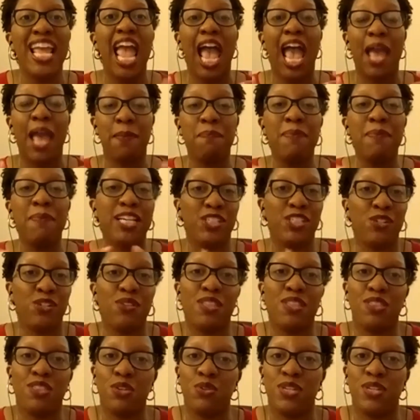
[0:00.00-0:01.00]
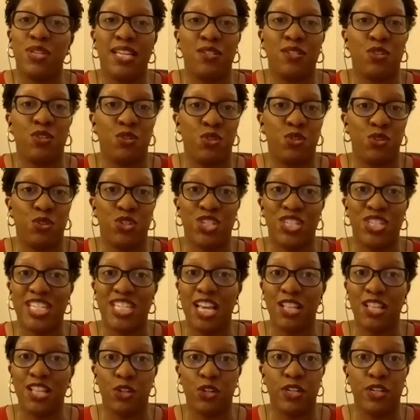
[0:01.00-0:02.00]
and make sure that those answers are
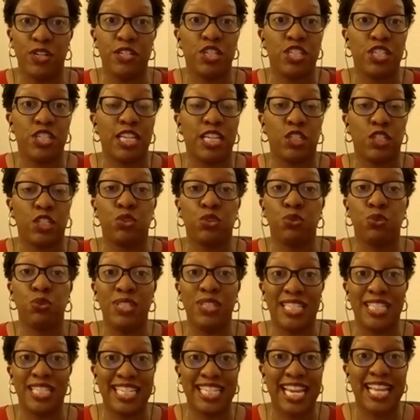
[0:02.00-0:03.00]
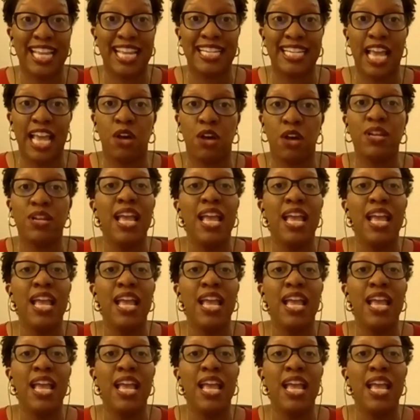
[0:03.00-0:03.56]
stellar and just like truly stand out